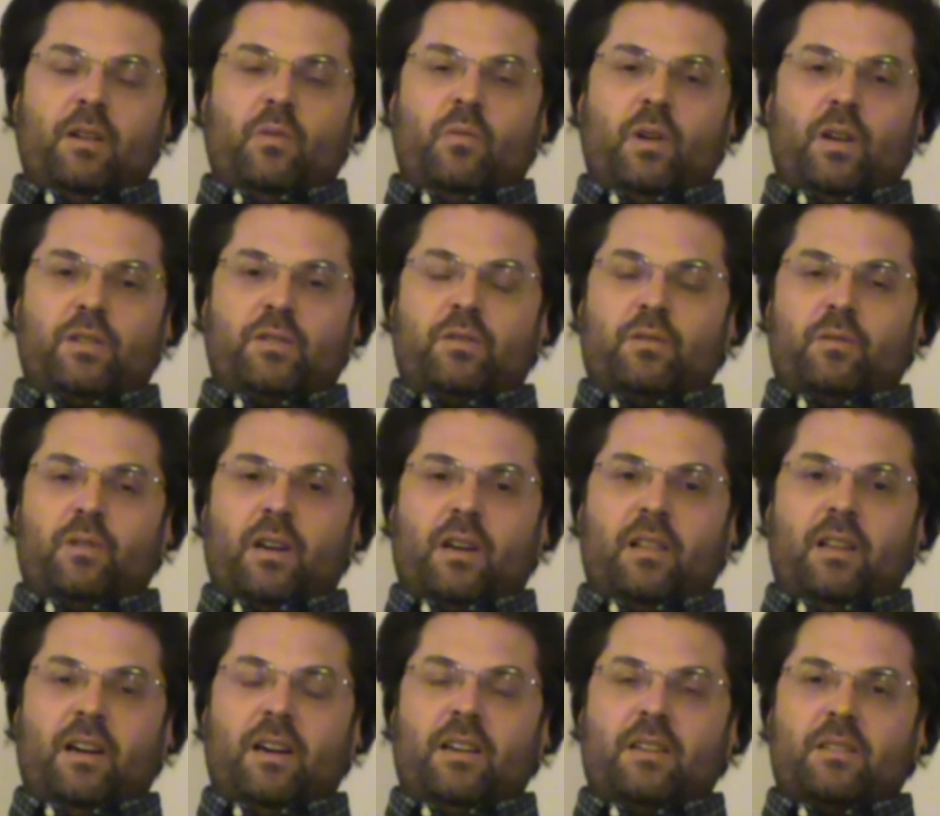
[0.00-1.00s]
once you
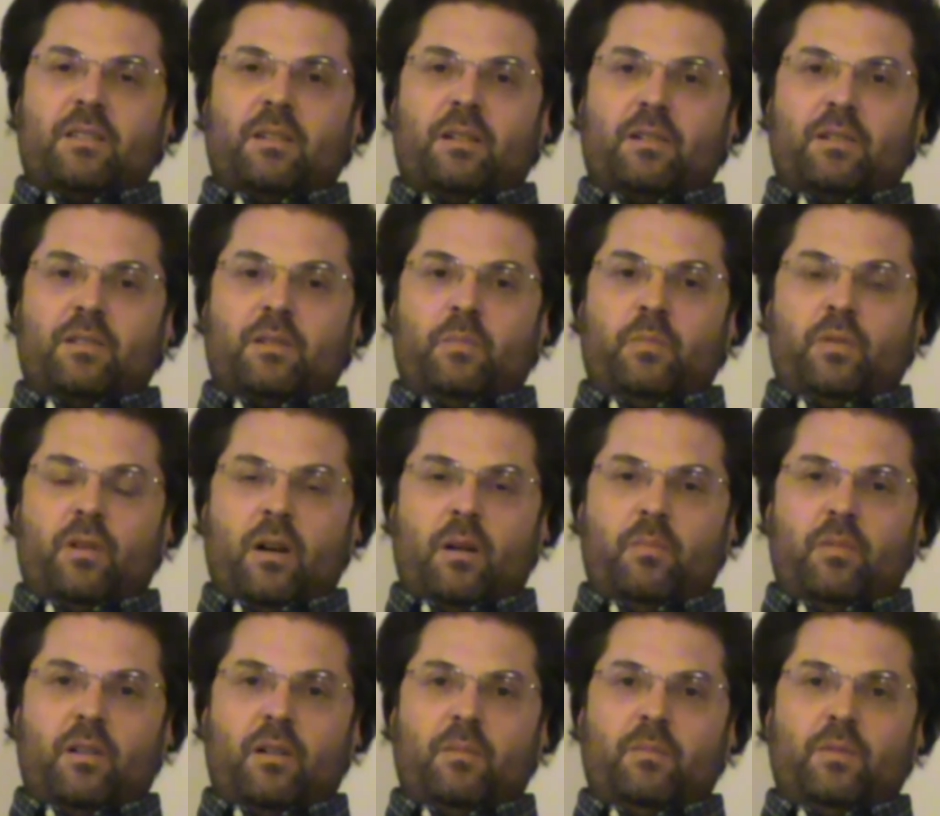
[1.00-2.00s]
realize there is a
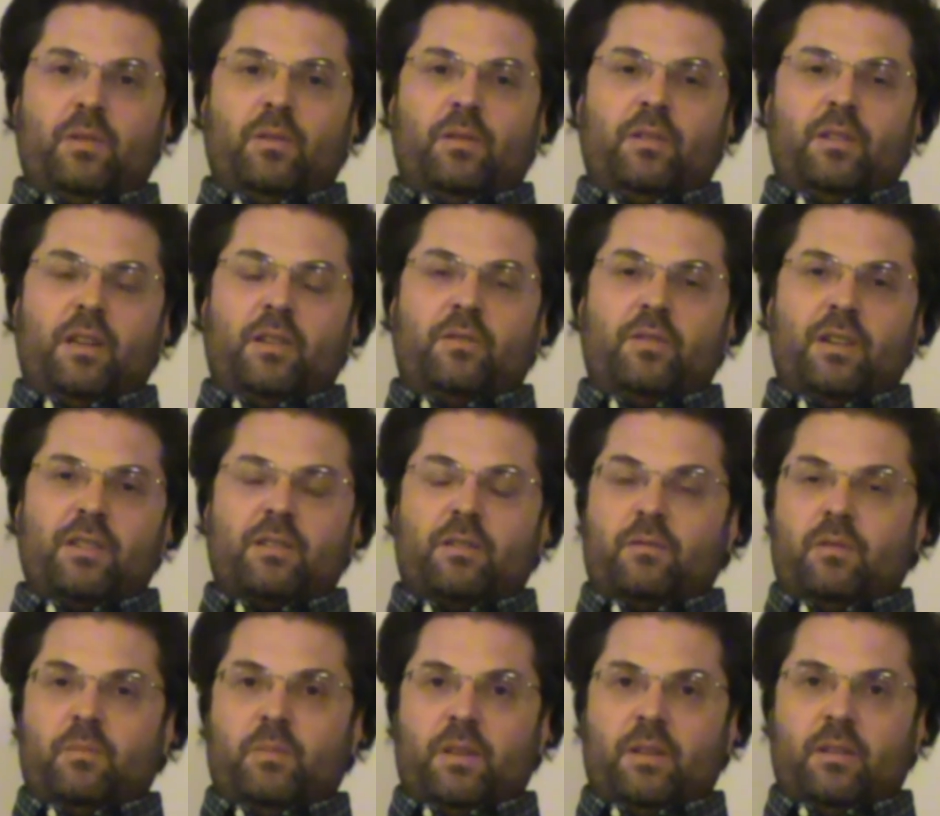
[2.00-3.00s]
problem, you can address it
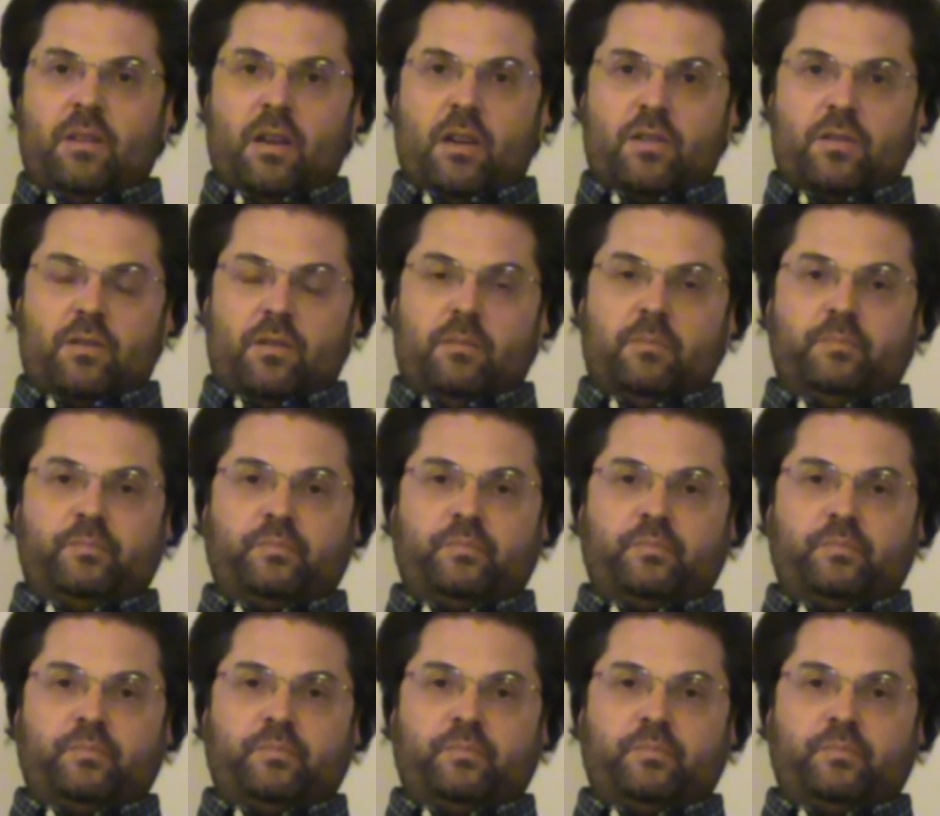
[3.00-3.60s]
with meditation.